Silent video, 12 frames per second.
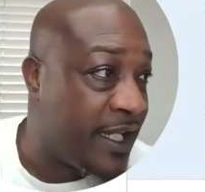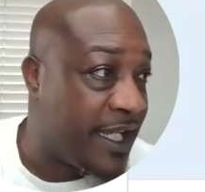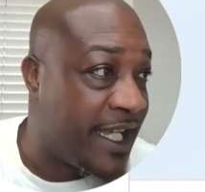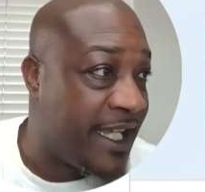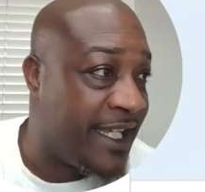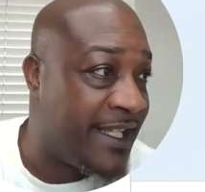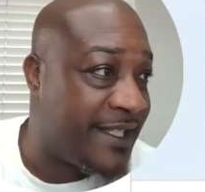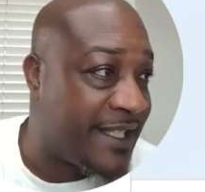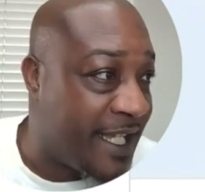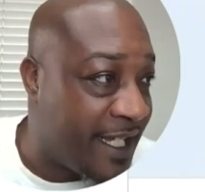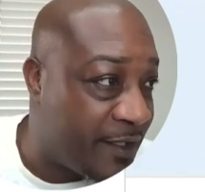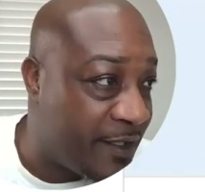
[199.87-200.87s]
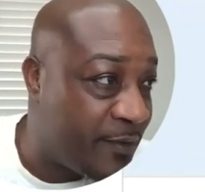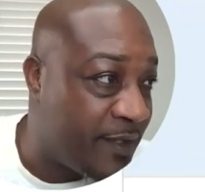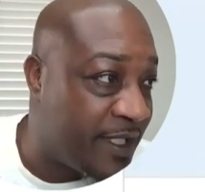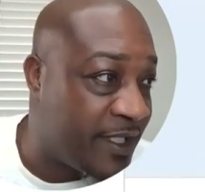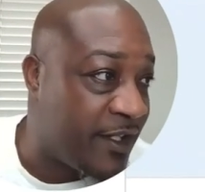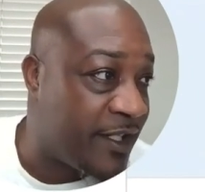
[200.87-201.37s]
And inside here
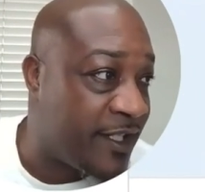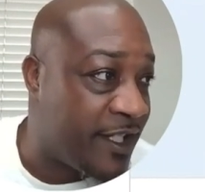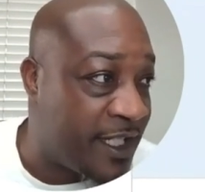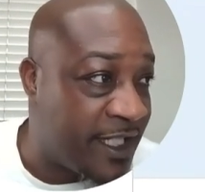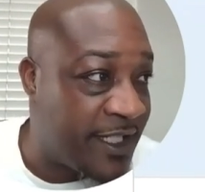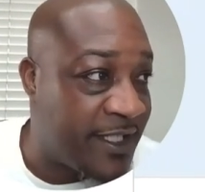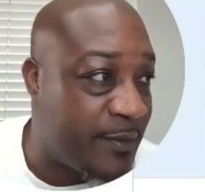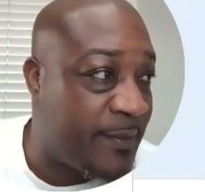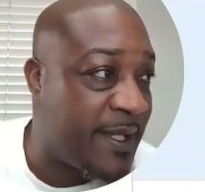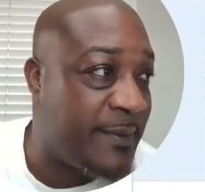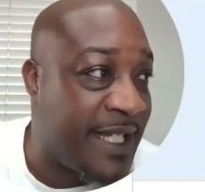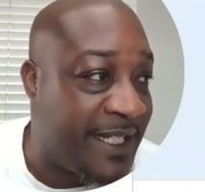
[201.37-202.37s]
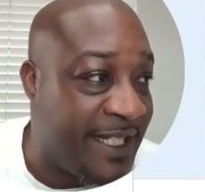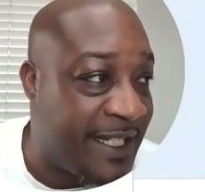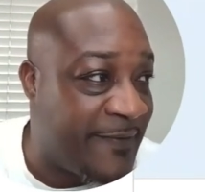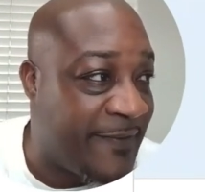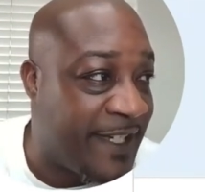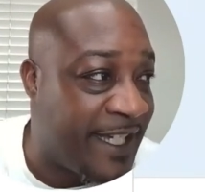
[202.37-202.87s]
with the target audience to be able to
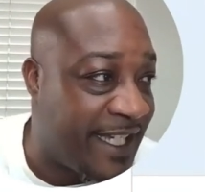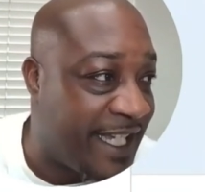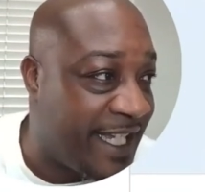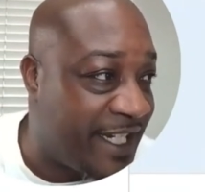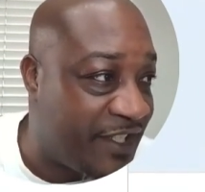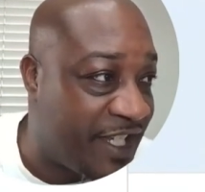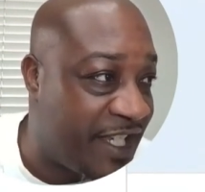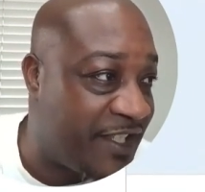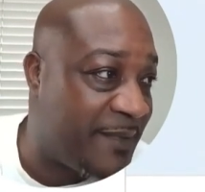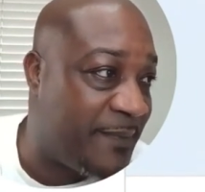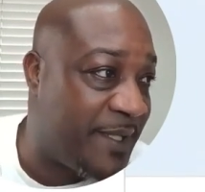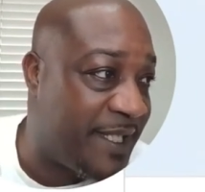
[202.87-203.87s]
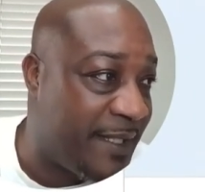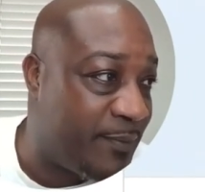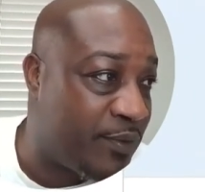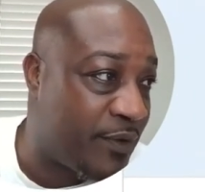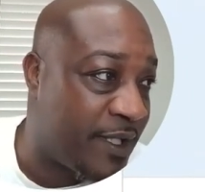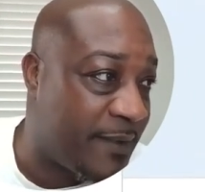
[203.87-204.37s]
identify, I had the ChatGPT
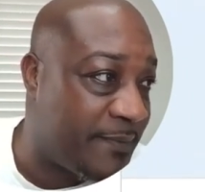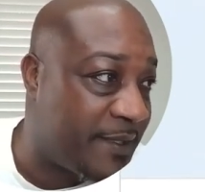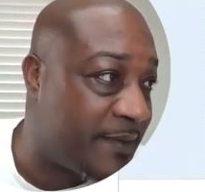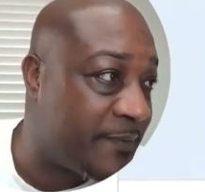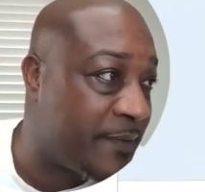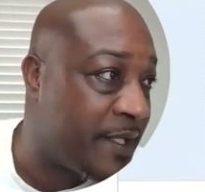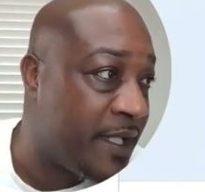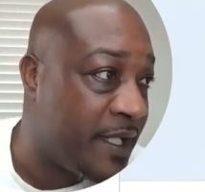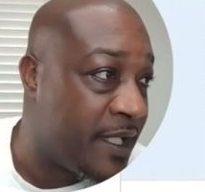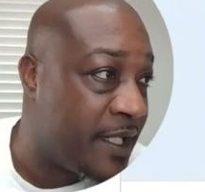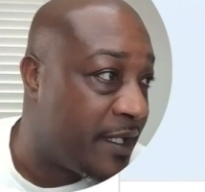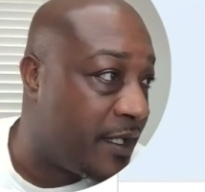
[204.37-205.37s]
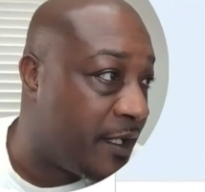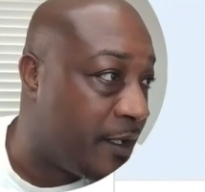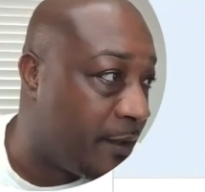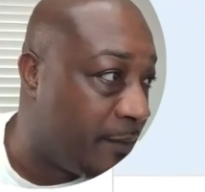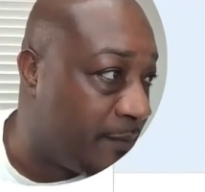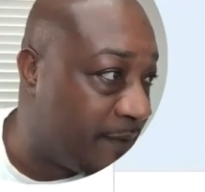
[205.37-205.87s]
prompts
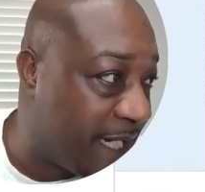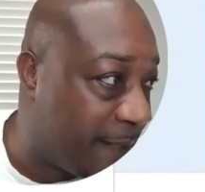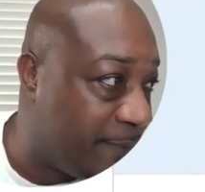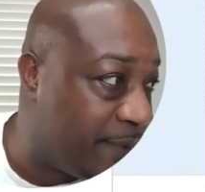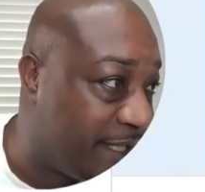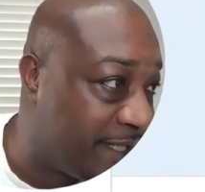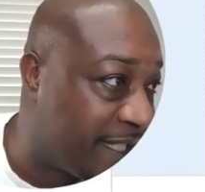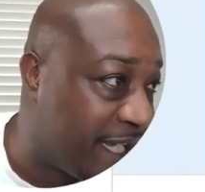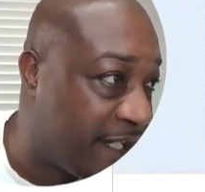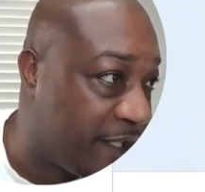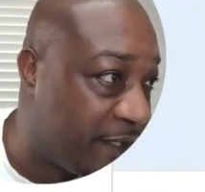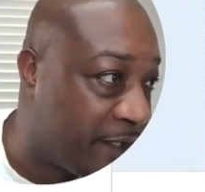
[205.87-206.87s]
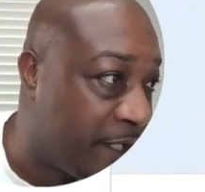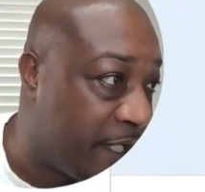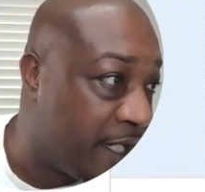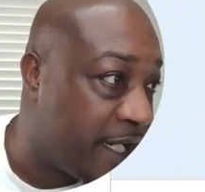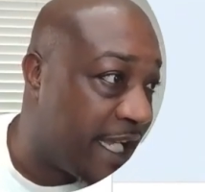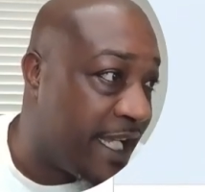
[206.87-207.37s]
that I put inside here.
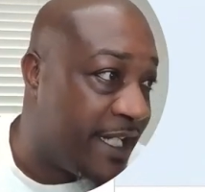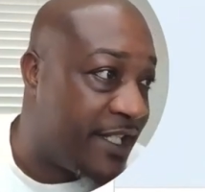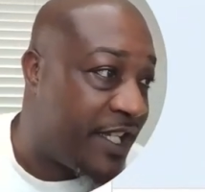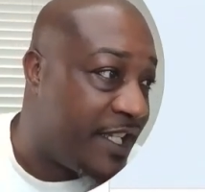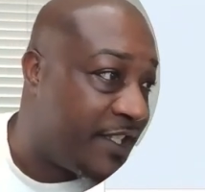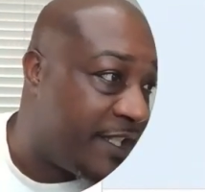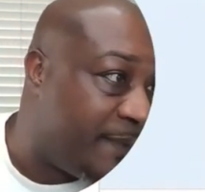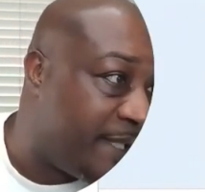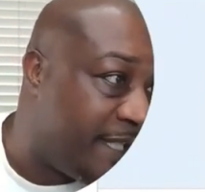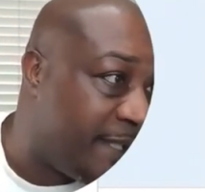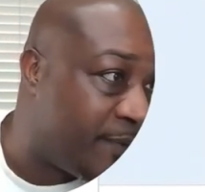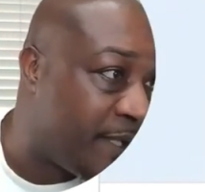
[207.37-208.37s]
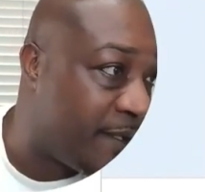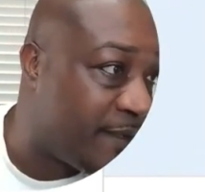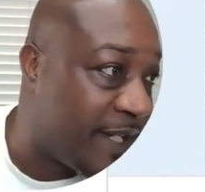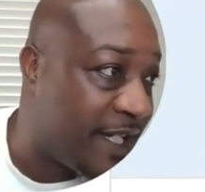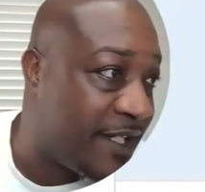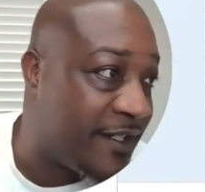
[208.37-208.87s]
And the ChatGPT prompts
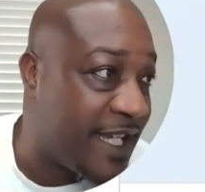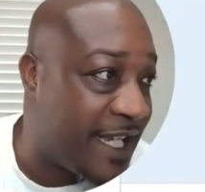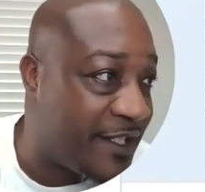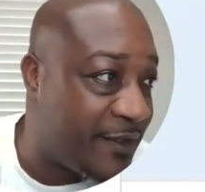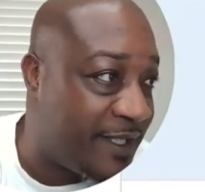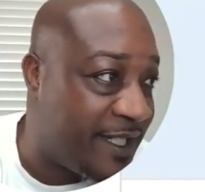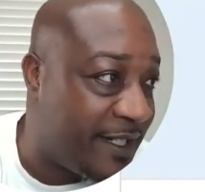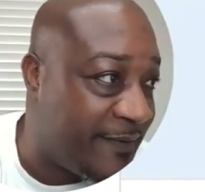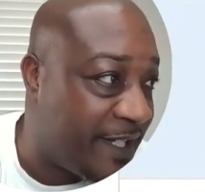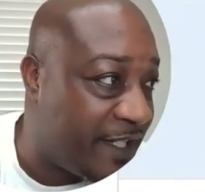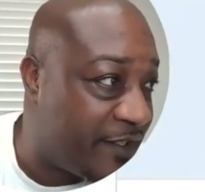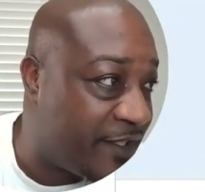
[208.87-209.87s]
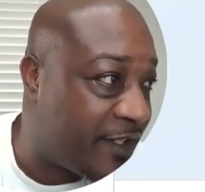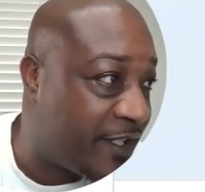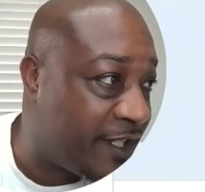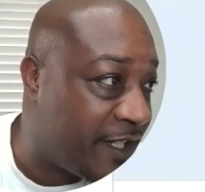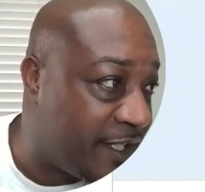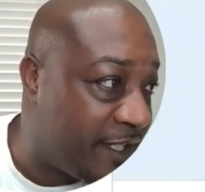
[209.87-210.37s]
right here, how to identify your
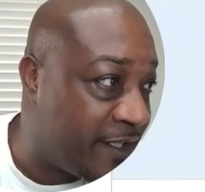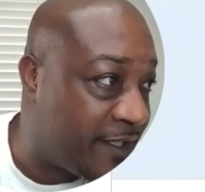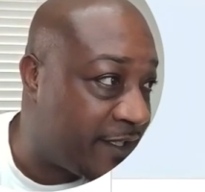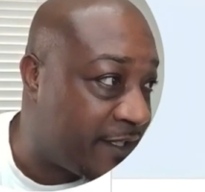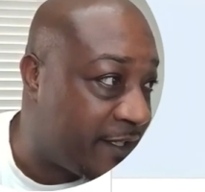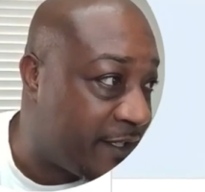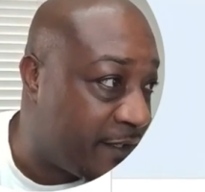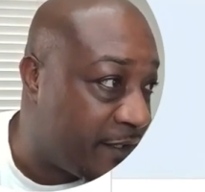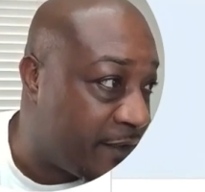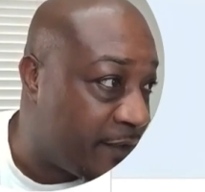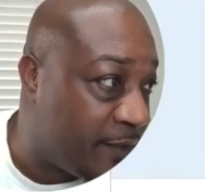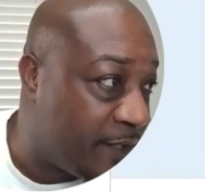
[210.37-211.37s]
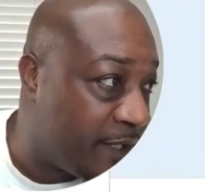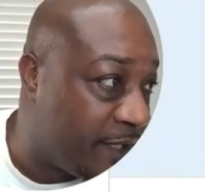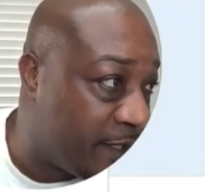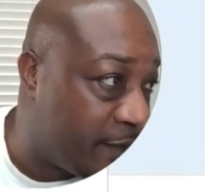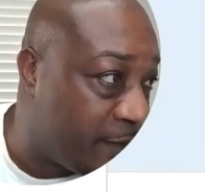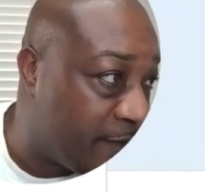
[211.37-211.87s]
target audience. We're
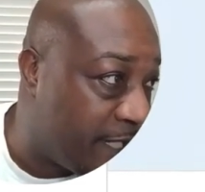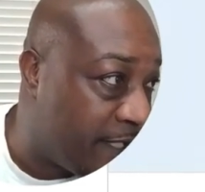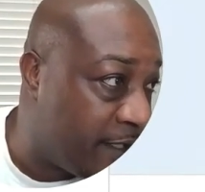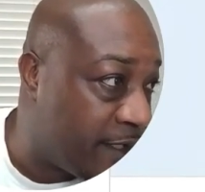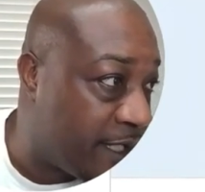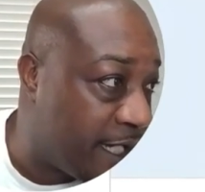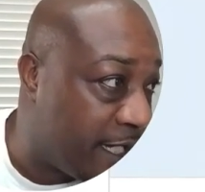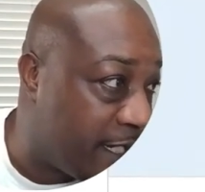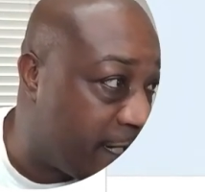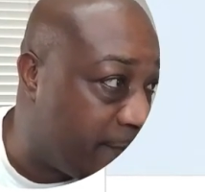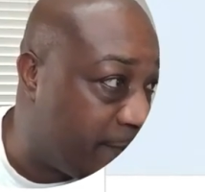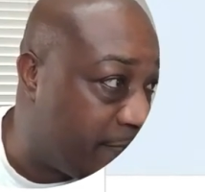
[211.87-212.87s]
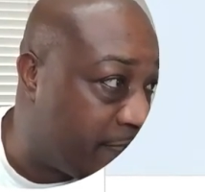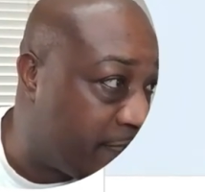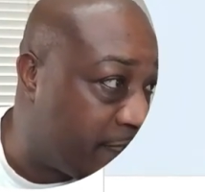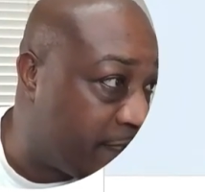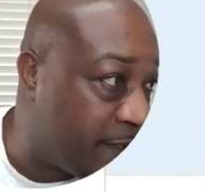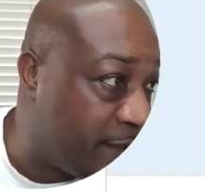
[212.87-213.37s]
gonna go right here and copy
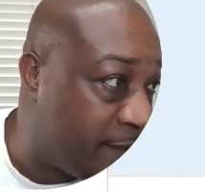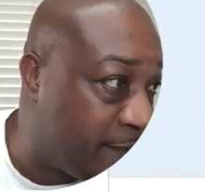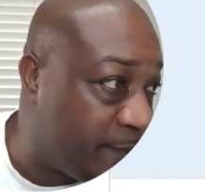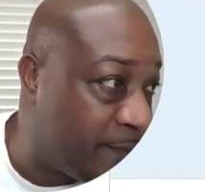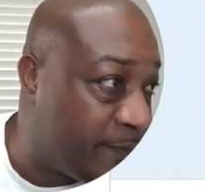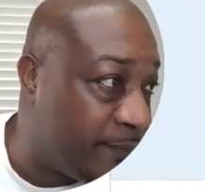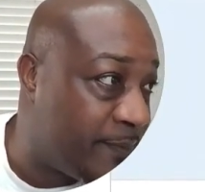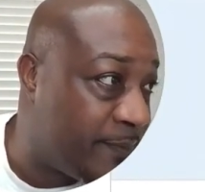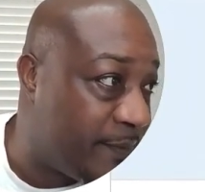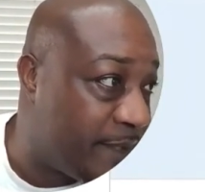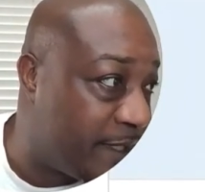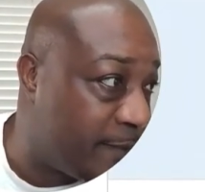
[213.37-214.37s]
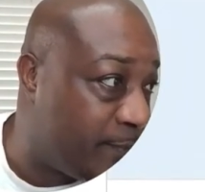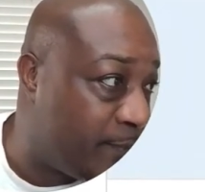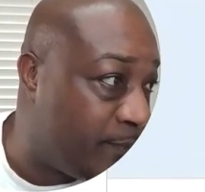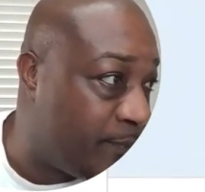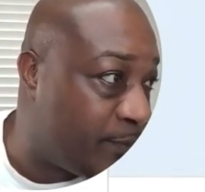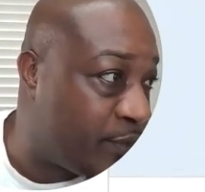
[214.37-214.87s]
the
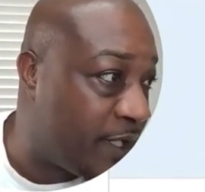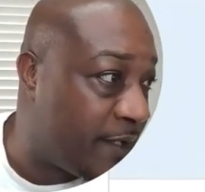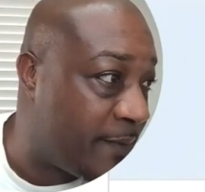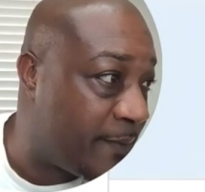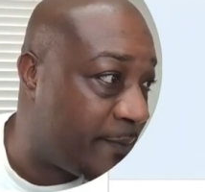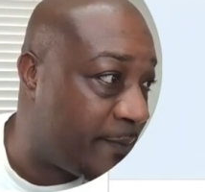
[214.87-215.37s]
prompt.